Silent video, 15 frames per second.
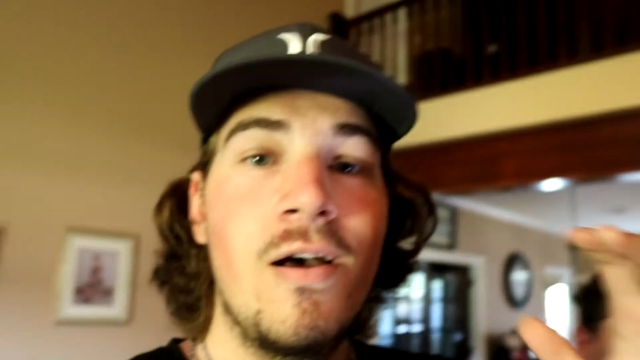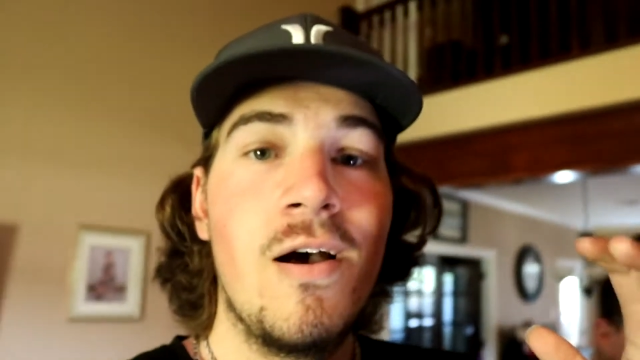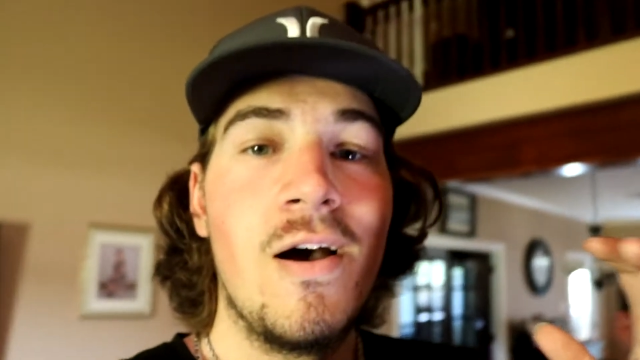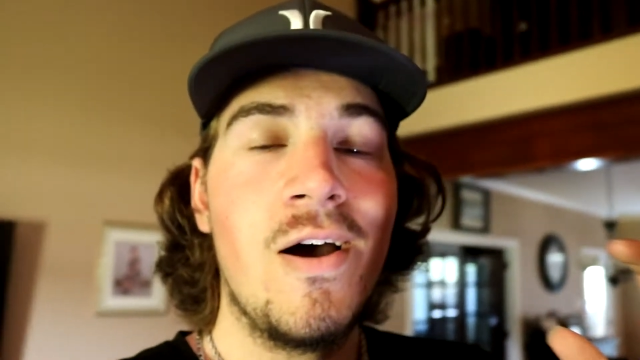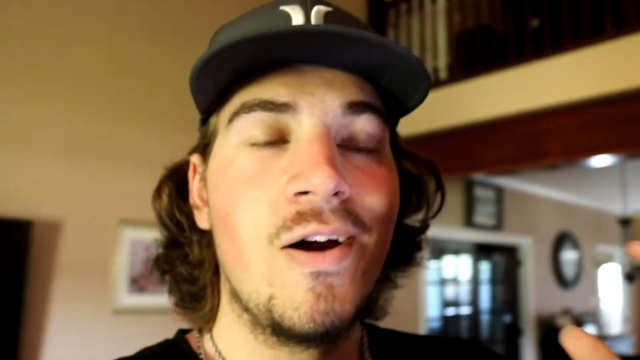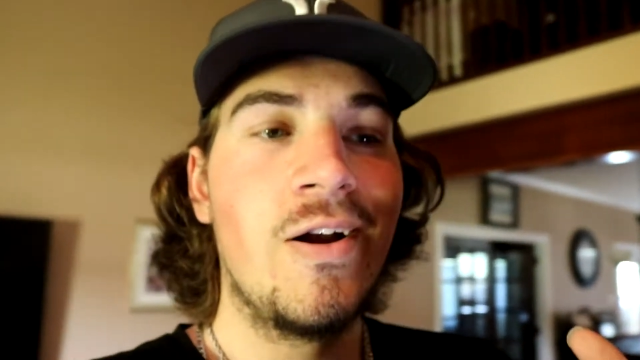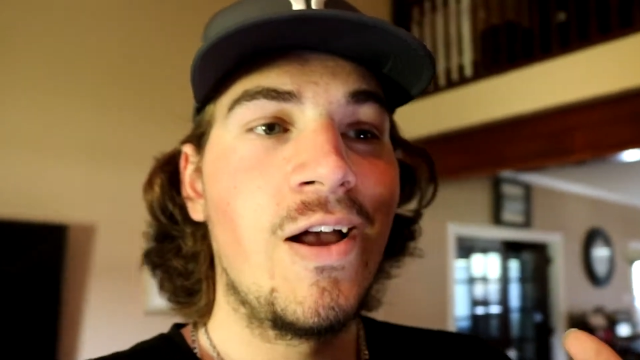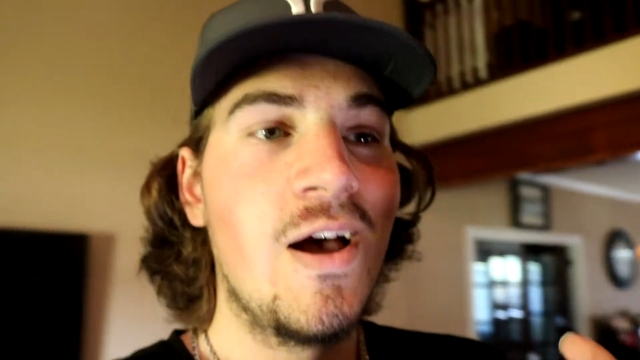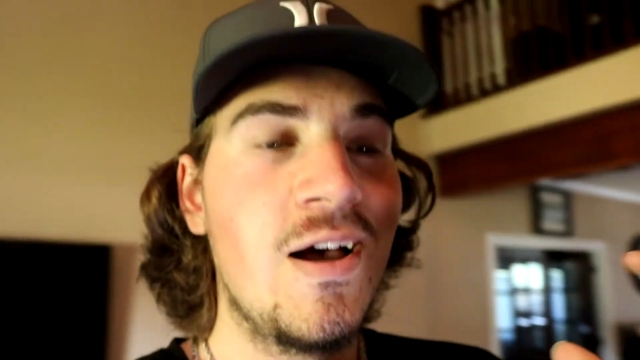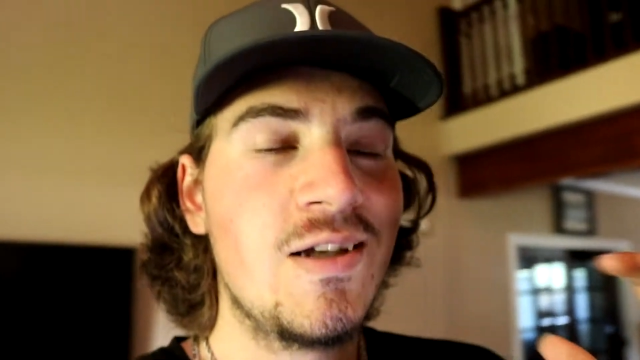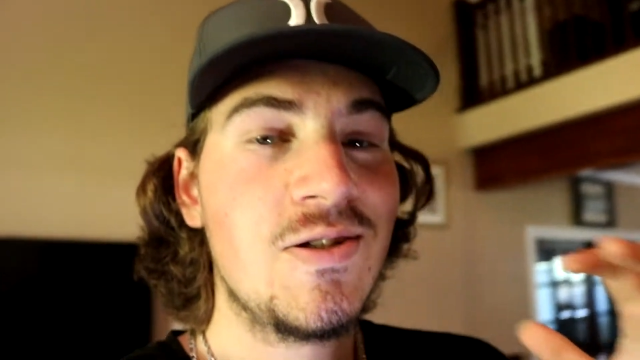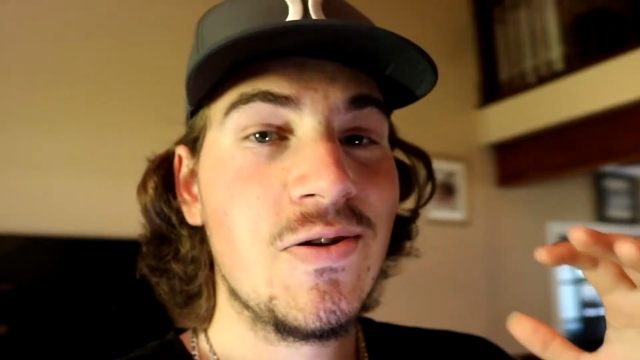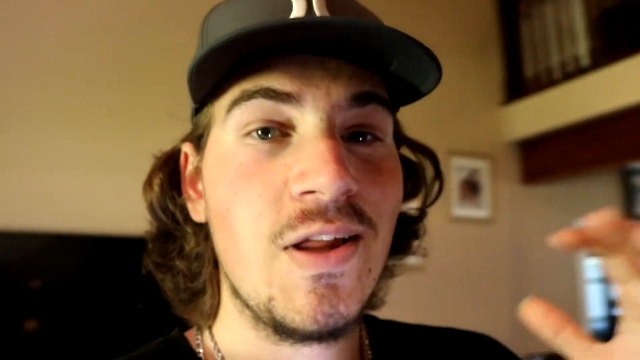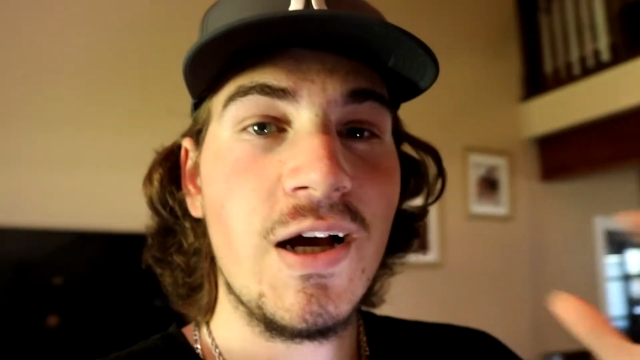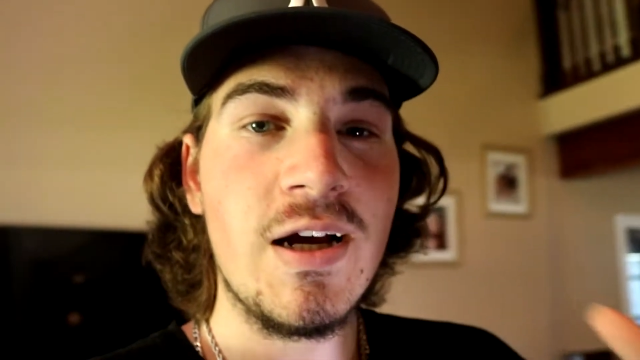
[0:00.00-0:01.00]
Alright guys,
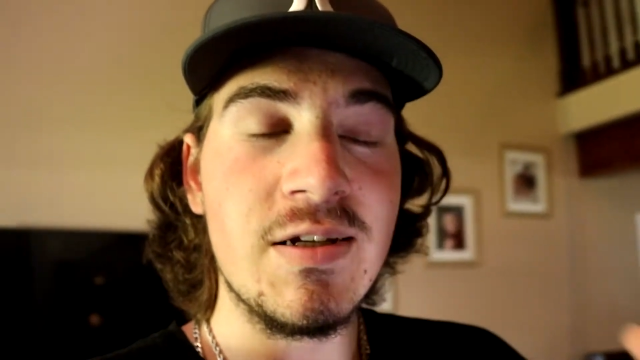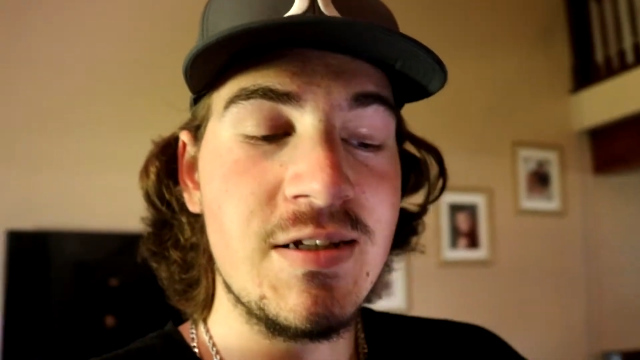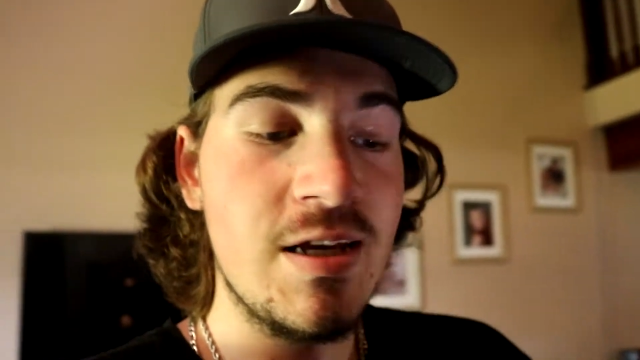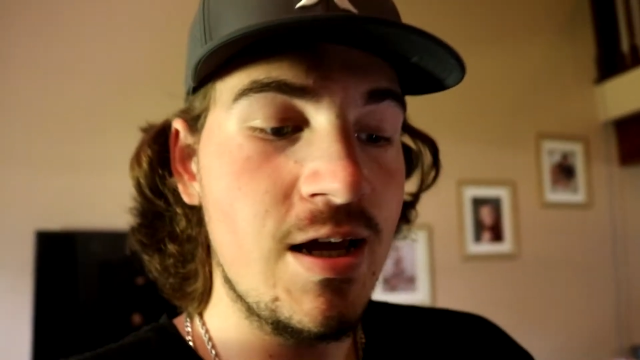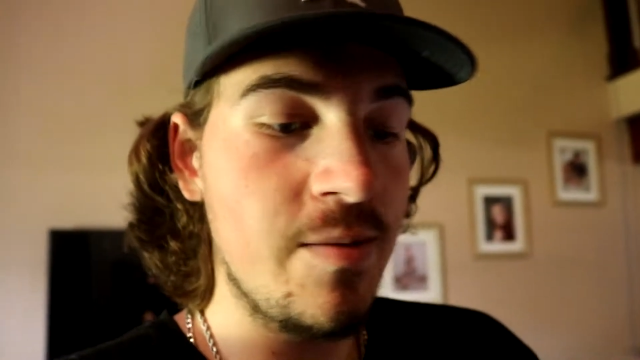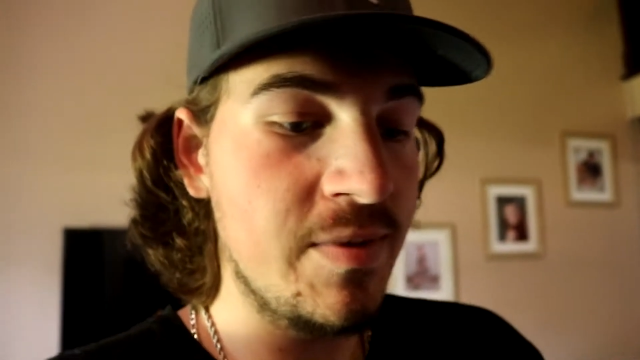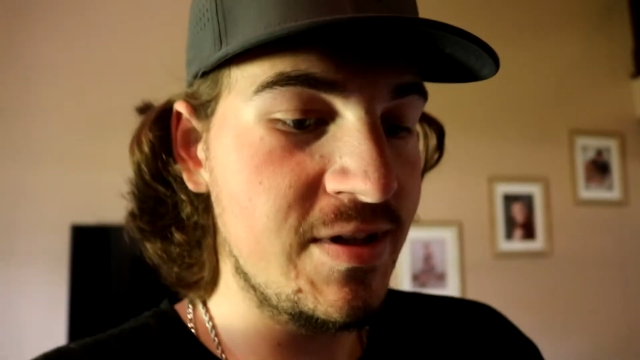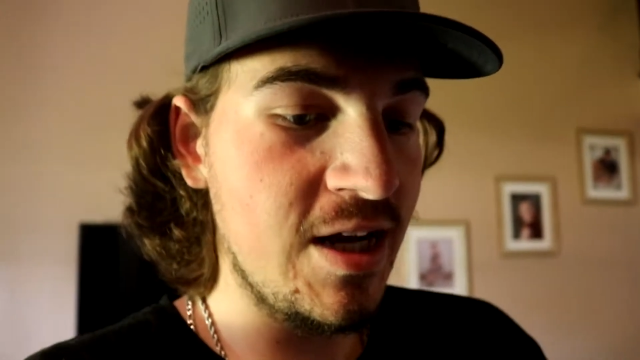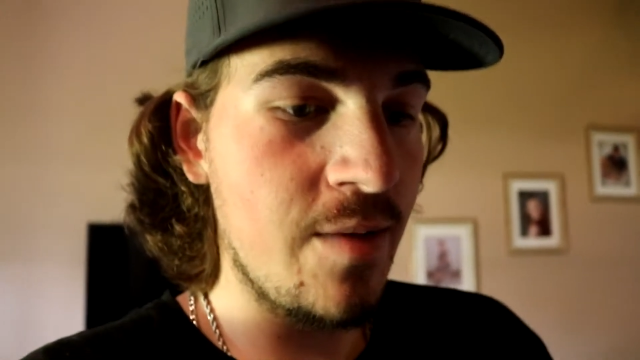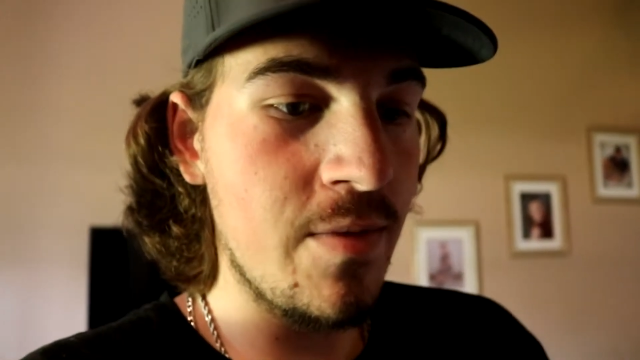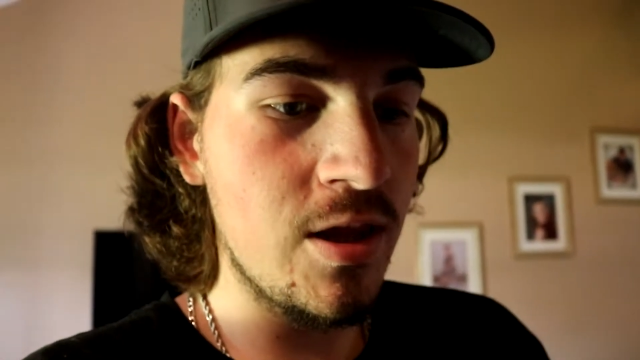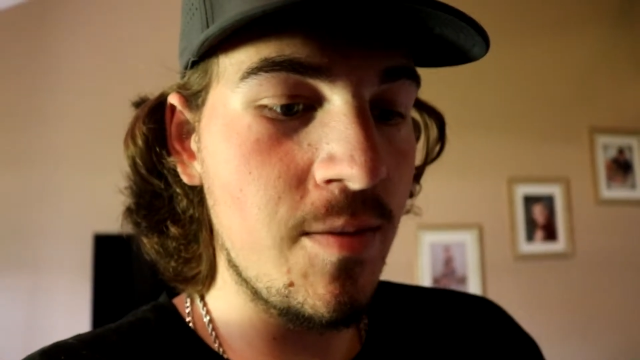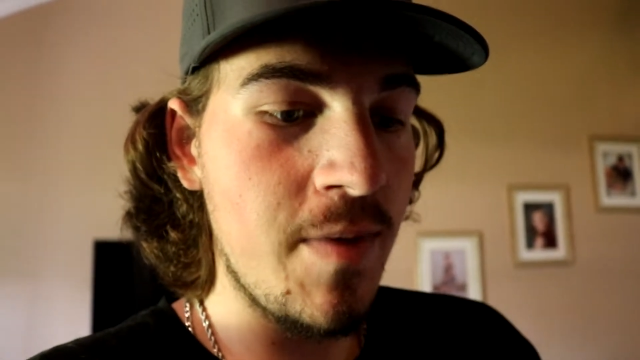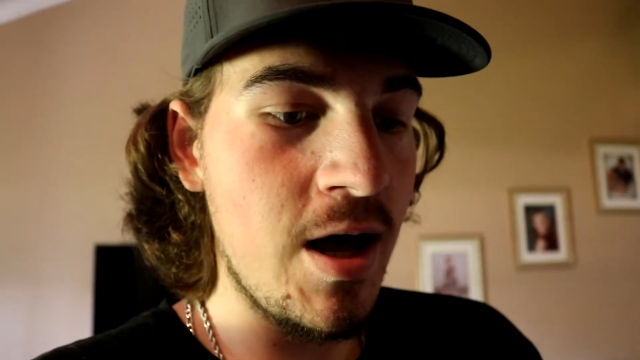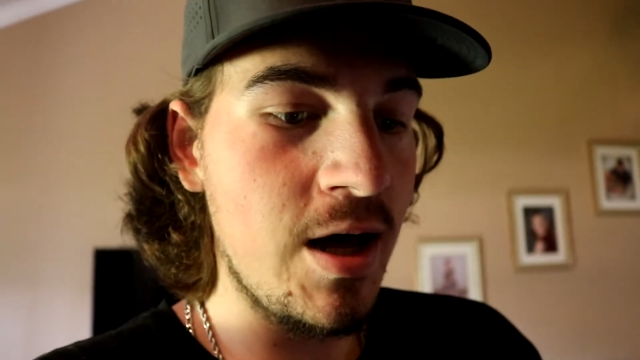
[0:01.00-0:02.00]
so like I said, I'm going to take them
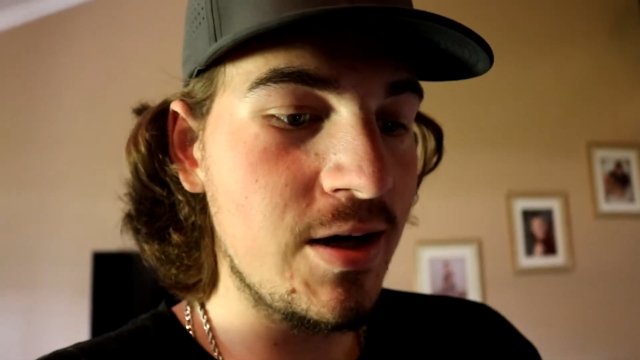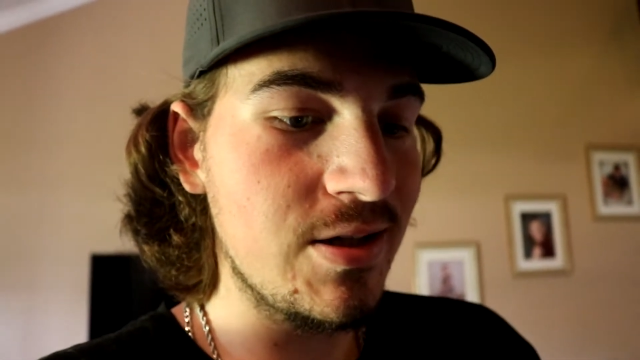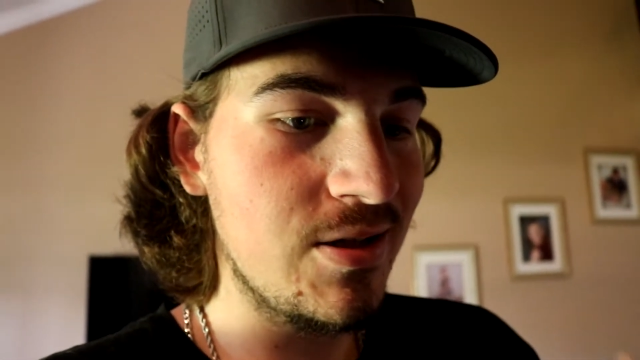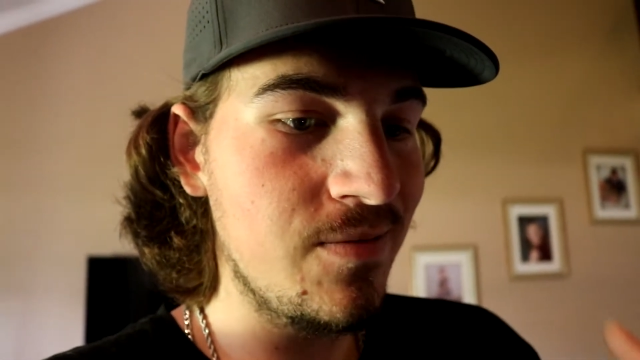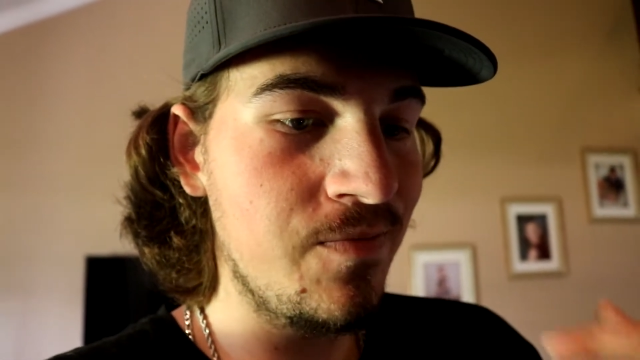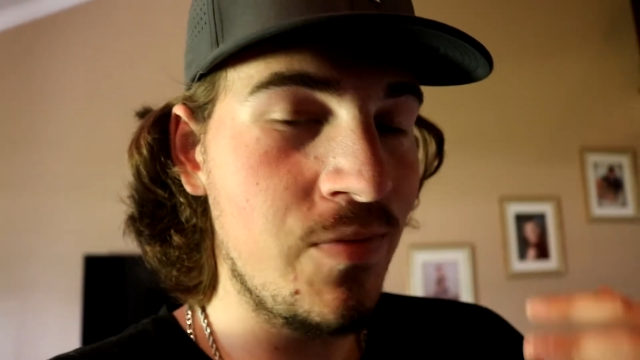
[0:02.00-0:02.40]
out the box.